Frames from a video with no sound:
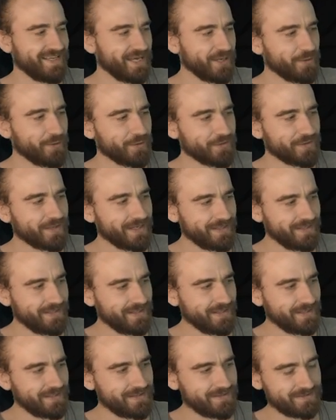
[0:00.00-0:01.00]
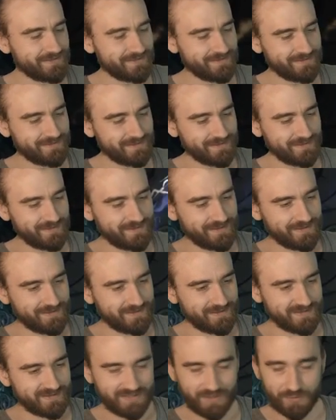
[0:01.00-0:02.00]
Erosenin!
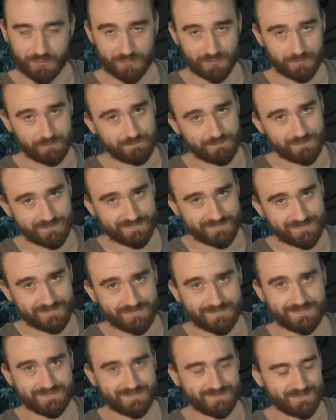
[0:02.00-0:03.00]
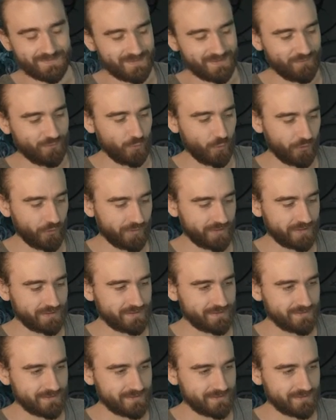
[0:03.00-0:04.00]
Naruto. You're wondering,
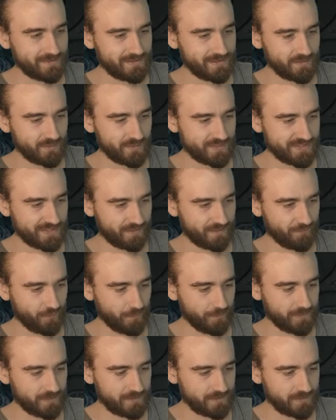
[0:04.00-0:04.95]
where's that from?